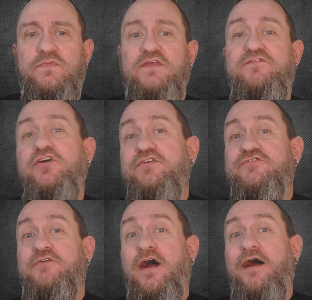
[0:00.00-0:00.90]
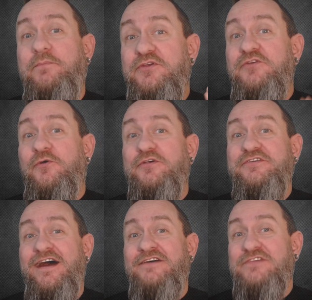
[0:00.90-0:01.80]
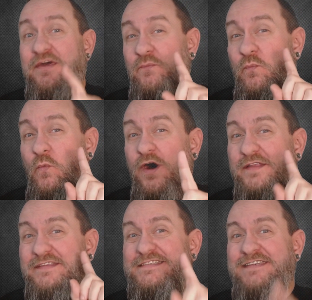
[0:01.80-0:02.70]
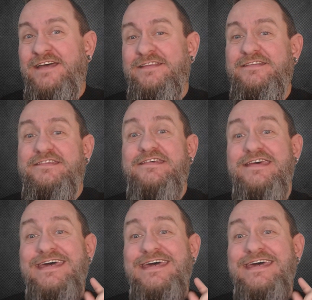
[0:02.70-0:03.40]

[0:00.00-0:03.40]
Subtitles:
you could describe your task in one sentence,